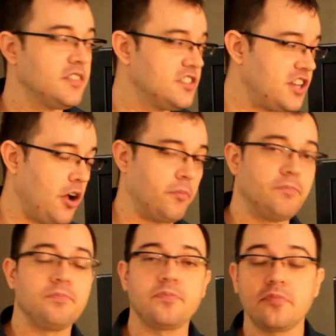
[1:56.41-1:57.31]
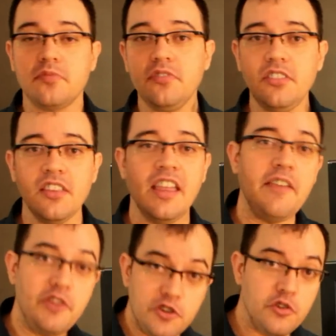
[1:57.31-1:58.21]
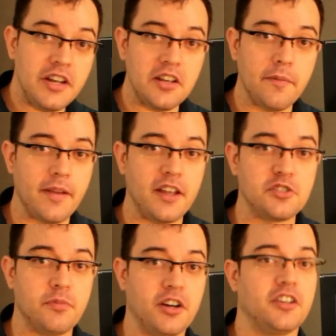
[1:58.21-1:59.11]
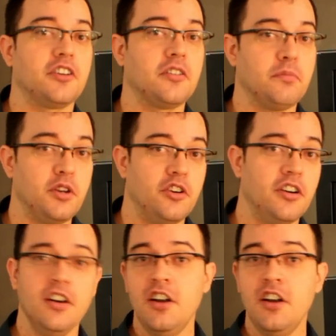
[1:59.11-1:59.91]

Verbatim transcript: So, if you do need to benchmark your computer